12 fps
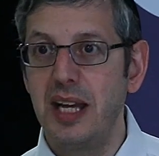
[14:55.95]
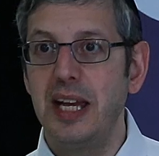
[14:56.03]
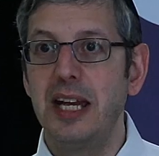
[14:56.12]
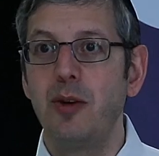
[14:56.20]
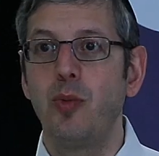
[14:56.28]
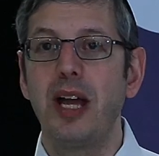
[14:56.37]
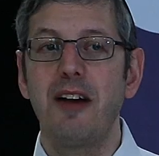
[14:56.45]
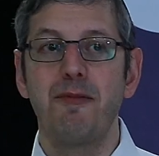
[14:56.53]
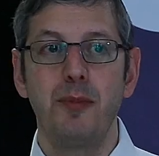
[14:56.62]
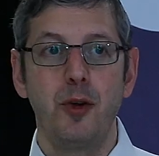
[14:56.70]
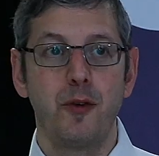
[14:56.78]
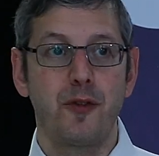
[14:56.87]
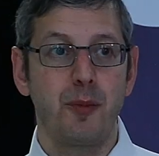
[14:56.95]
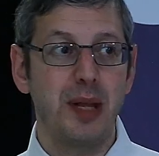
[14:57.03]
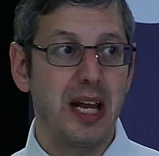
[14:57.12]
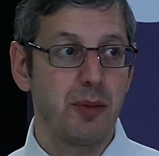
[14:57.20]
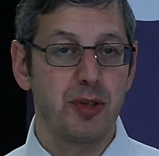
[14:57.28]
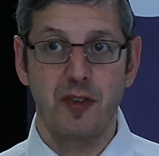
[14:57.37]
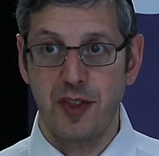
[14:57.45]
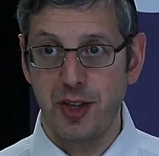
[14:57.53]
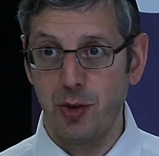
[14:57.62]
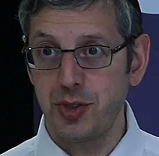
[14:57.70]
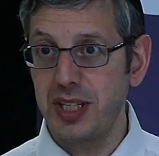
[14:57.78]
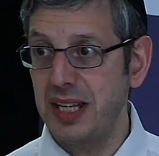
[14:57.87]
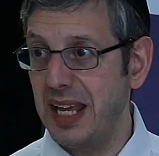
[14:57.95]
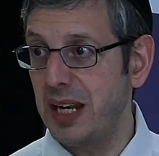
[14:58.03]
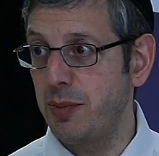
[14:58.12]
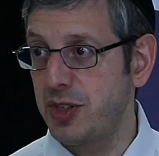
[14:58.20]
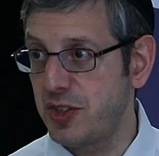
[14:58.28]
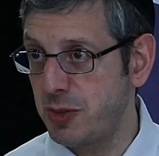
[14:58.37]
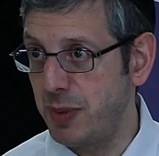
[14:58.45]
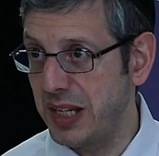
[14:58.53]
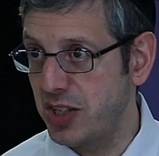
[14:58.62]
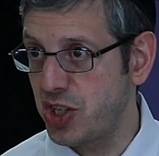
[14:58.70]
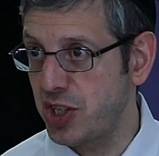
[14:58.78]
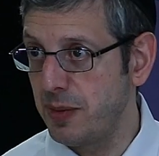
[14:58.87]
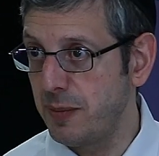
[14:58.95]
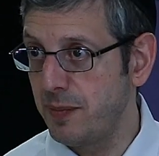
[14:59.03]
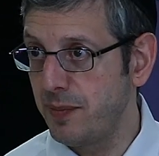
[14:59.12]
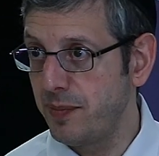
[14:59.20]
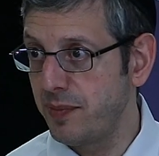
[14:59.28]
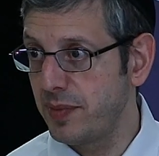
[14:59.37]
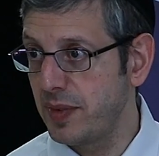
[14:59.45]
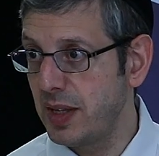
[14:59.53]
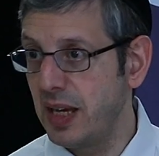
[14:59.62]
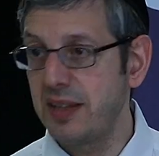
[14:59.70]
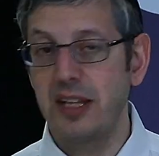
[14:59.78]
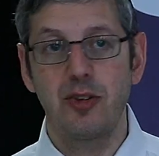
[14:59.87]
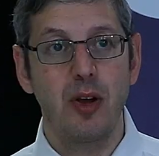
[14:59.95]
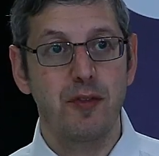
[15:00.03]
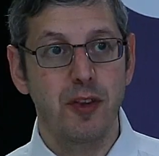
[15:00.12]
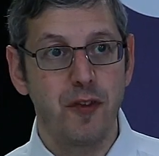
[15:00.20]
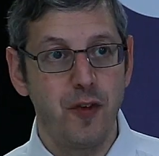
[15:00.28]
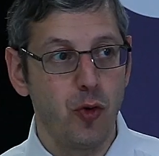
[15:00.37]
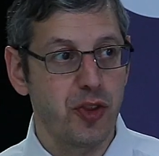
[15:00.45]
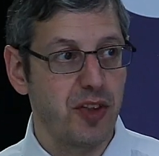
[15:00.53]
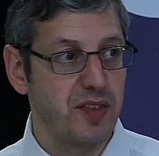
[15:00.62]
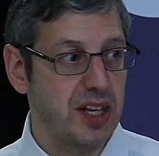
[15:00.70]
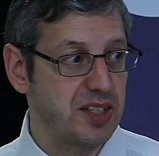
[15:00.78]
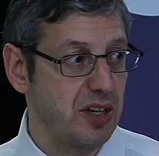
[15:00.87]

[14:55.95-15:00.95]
Here we have moved from the element of thought to the element of speech. And then you have the fourth of the